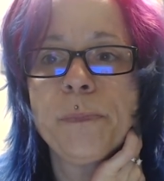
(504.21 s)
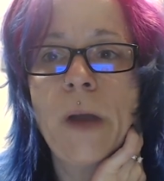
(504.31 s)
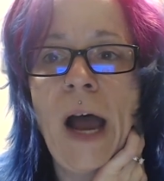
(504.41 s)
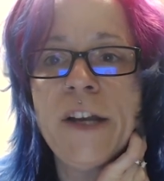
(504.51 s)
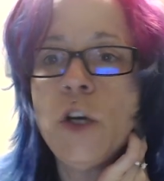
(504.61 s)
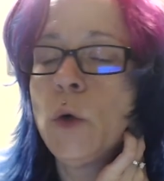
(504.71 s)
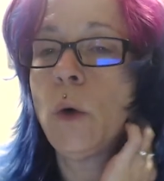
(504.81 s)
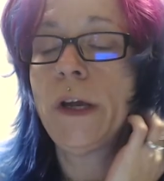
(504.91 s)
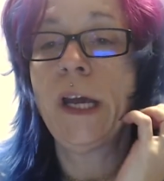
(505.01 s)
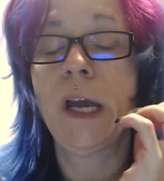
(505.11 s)
I knew,
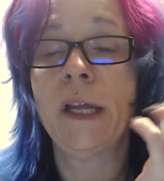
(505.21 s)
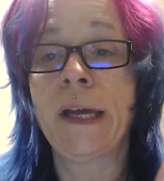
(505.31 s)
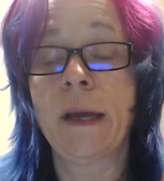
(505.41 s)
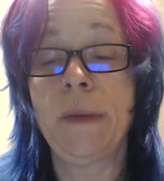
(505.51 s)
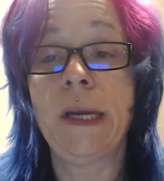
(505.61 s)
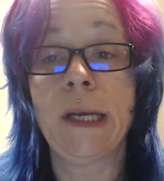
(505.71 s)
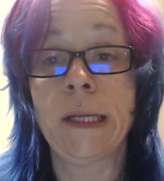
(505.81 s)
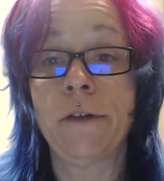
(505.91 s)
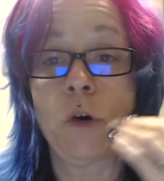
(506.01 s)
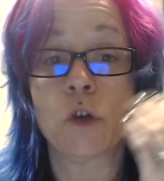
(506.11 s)
like, immediately,
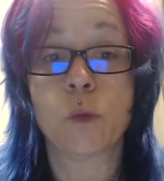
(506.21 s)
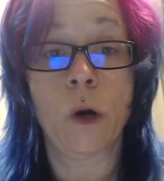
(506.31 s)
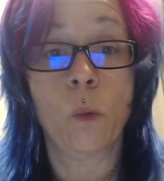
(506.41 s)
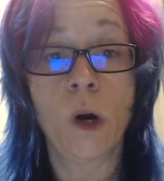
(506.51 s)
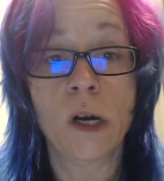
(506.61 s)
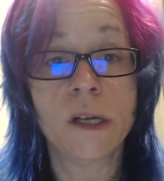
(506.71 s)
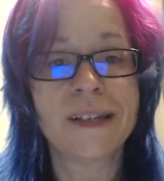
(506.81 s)
of course, where it was.